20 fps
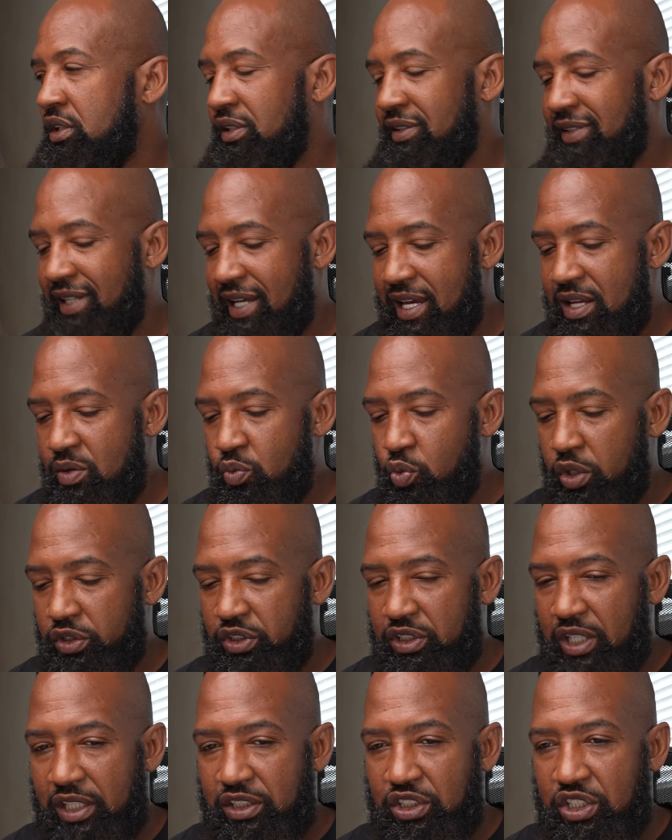Then
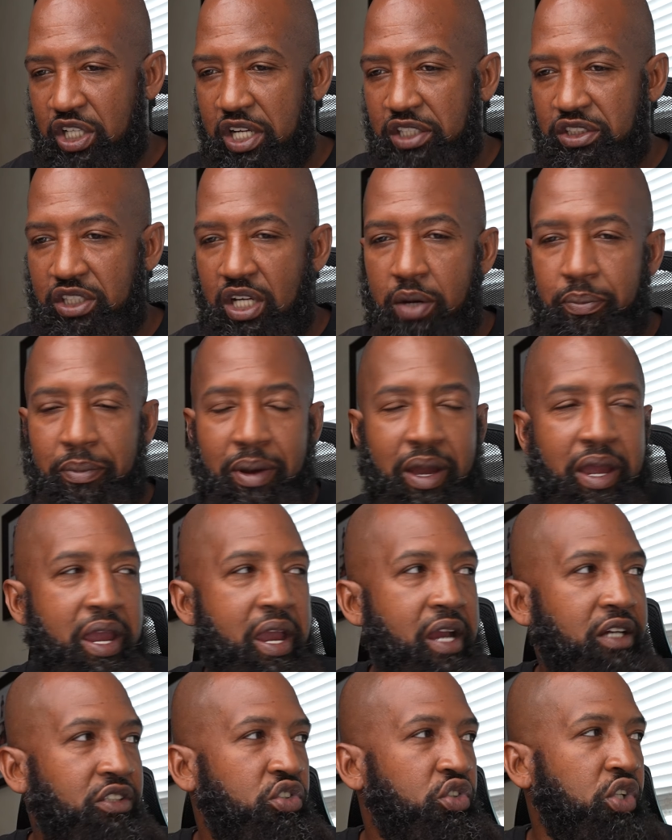once I change out my
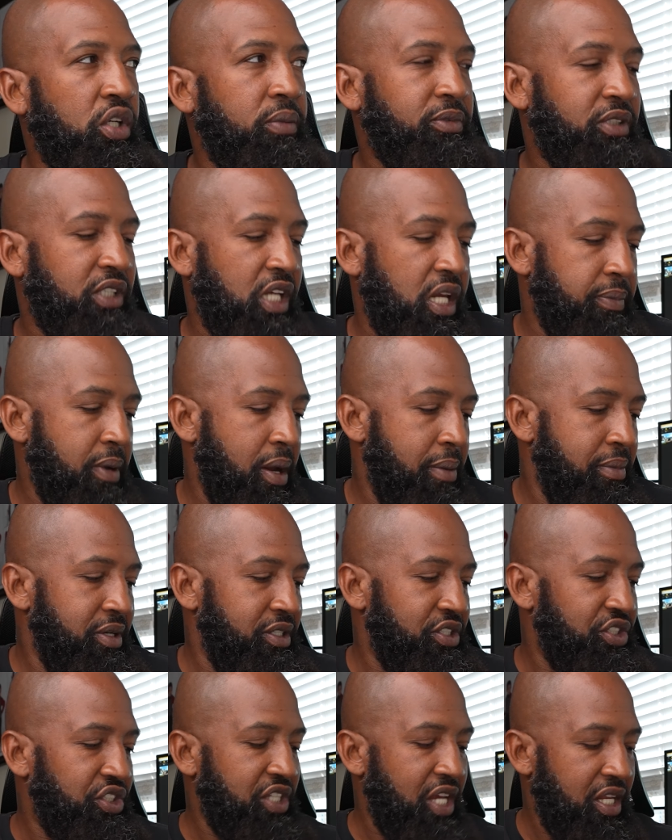hex grip tape, I'm going
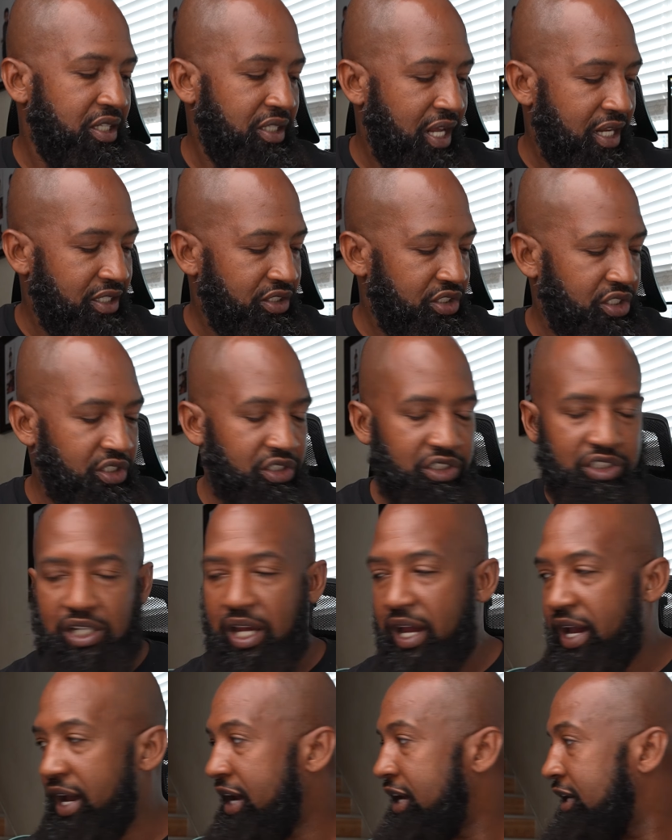to set that to the
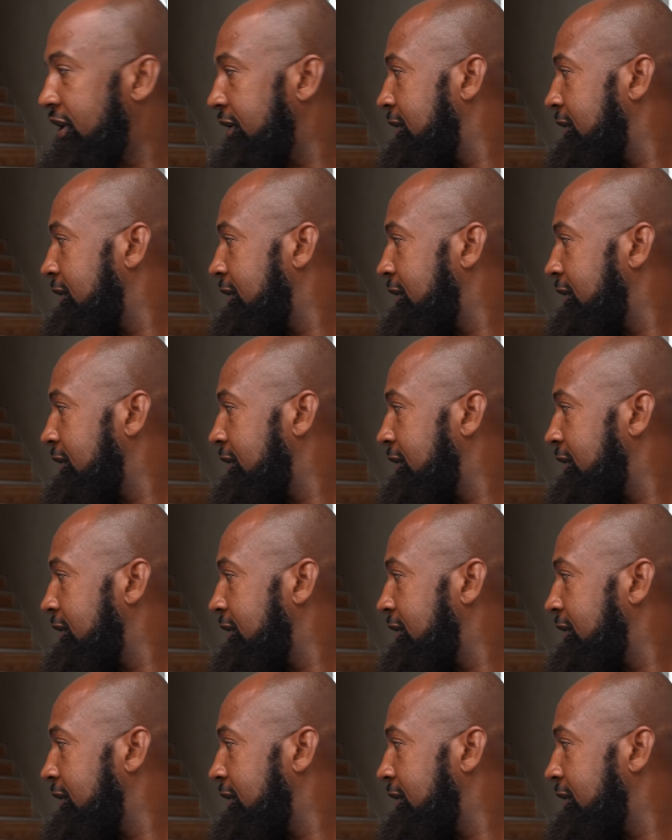side